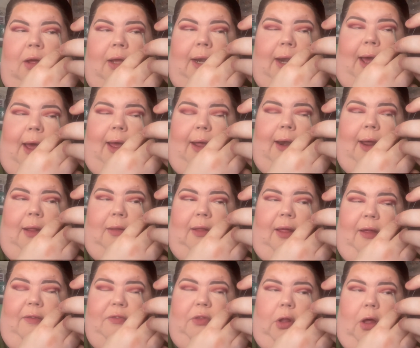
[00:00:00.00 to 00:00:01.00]
and I
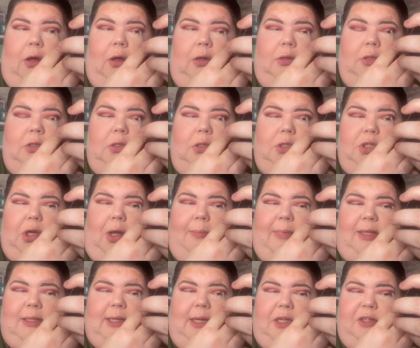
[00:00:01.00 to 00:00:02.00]
love long Shop My
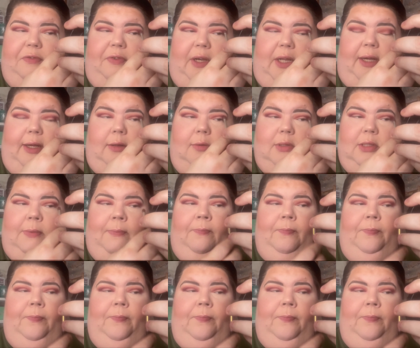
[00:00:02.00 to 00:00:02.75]
Stash videos.